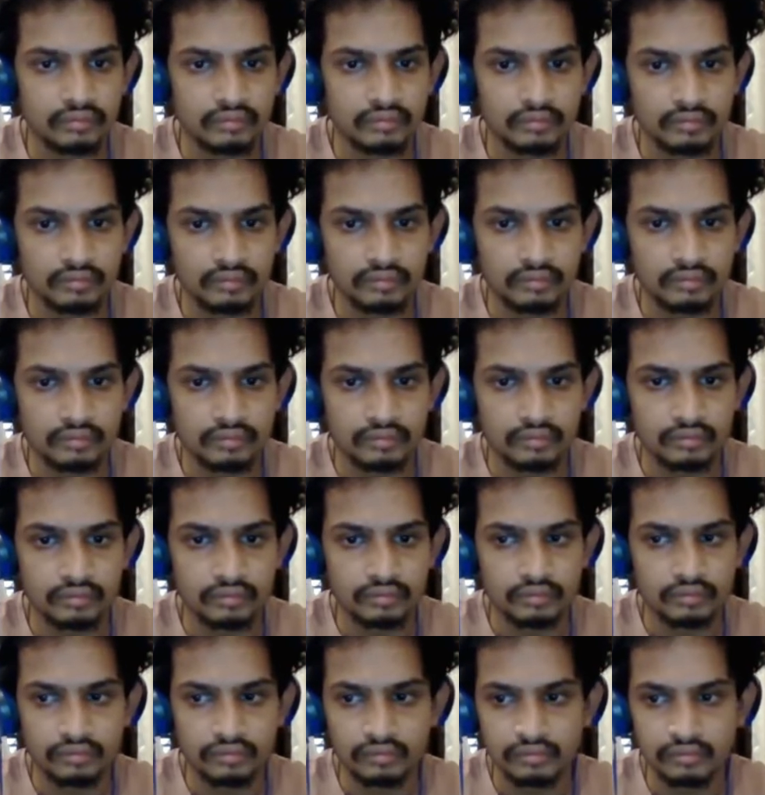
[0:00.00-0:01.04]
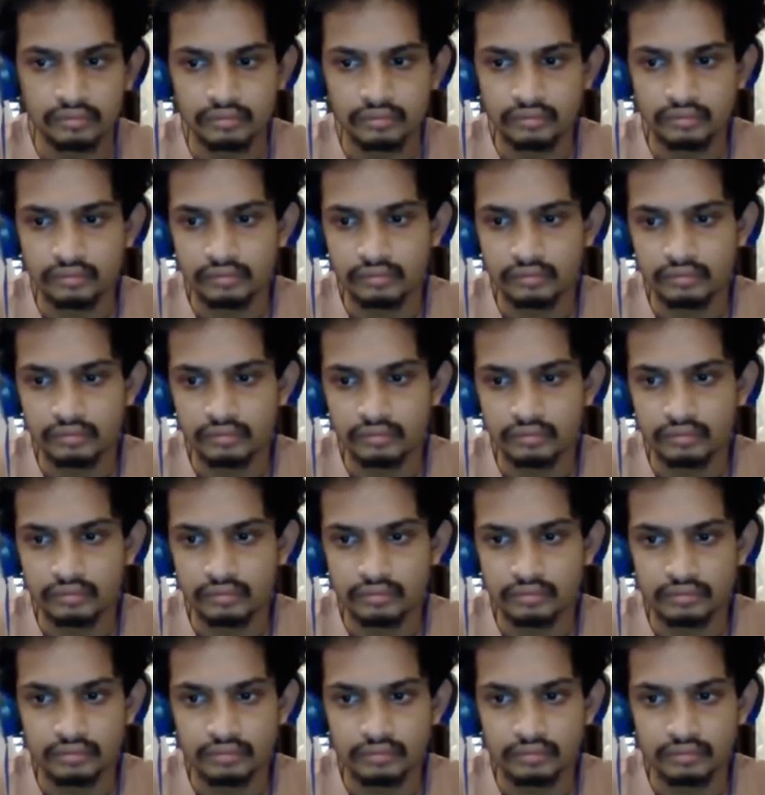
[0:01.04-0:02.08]

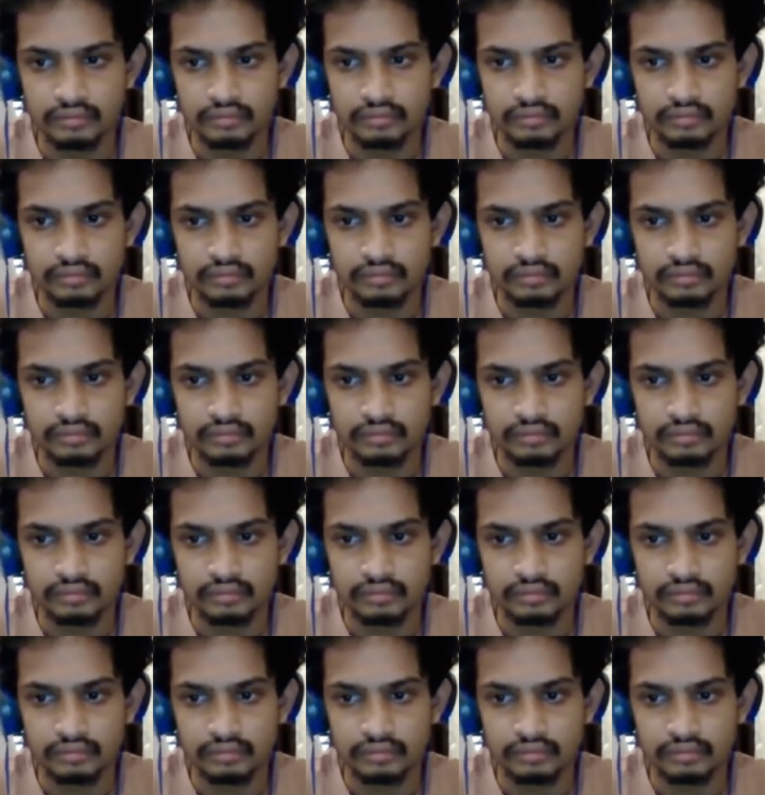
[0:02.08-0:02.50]
This person isn't speaking.